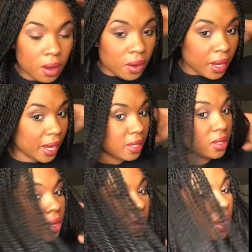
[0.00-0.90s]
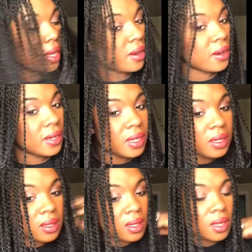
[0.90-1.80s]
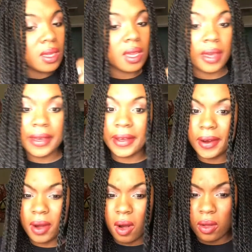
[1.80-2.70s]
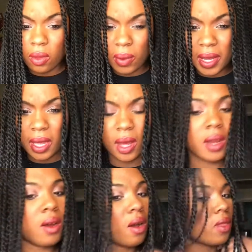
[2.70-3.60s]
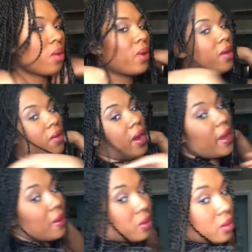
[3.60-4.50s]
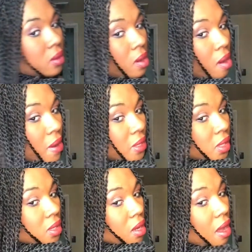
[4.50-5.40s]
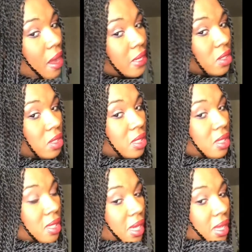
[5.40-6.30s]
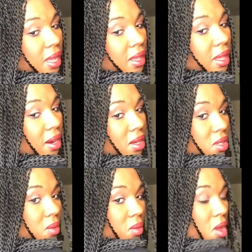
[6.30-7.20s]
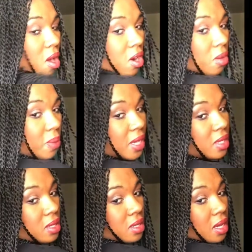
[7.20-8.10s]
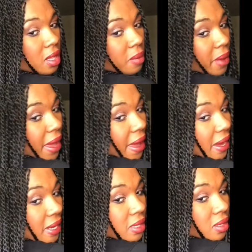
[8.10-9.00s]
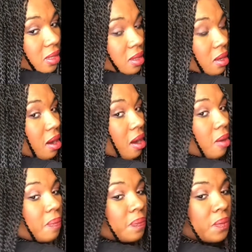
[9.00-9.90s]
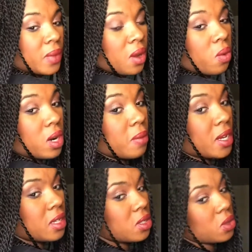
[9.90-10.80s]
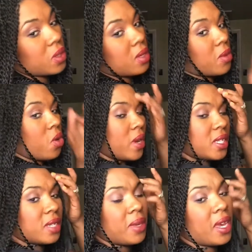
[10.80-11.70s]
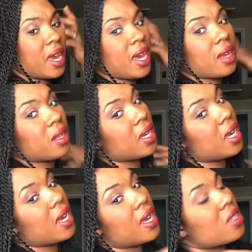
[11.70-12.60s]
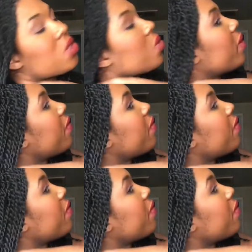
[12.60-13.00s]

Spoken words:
Okay, so here is the hair all the way cut all the way around, and you can see that there's some longer pieces in the back. What I'm going to do is I'm going to be angling it into a